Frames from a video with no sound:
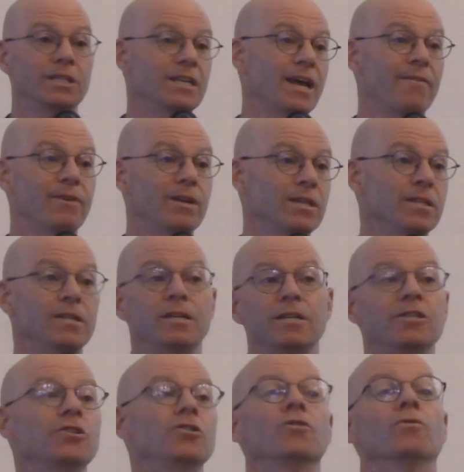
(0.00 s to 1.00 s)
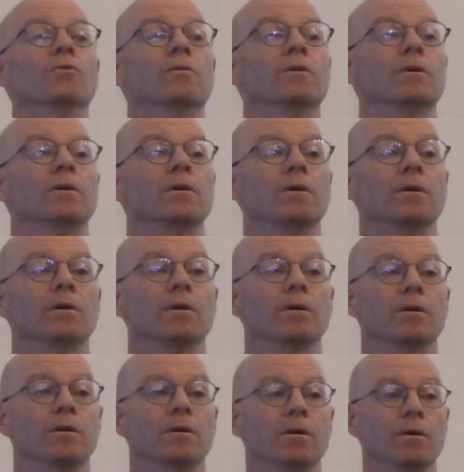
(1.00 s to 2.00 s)
didn't have anything to do
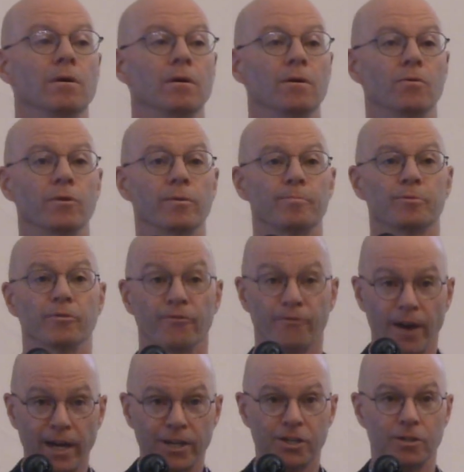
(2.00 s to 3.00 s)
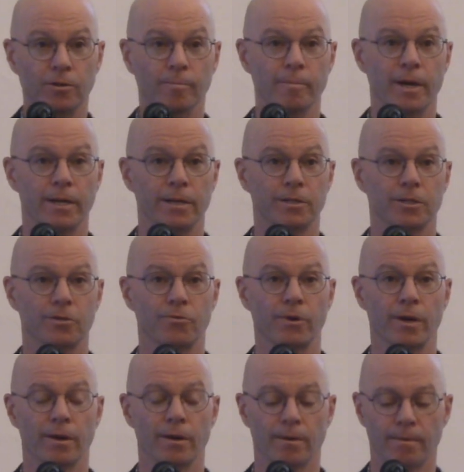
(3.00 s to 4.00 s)
with professional
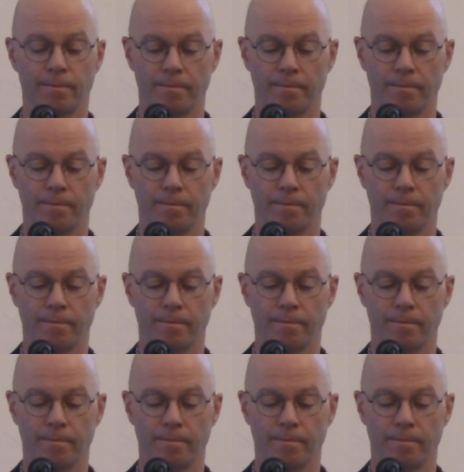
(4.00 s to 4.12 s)
ministry.